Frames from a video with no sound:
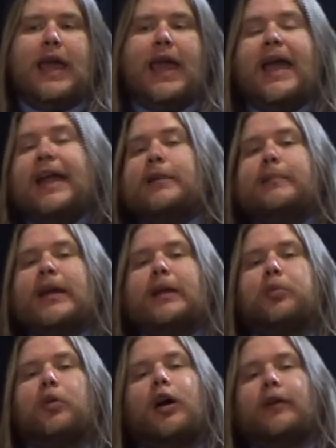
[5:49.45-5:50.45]
and
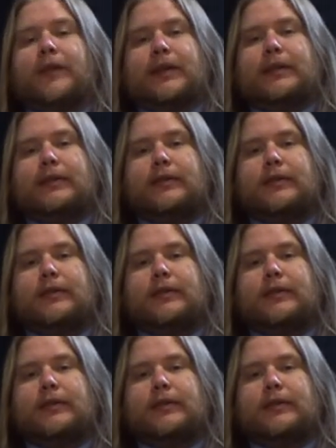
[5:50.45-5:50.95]
make profit.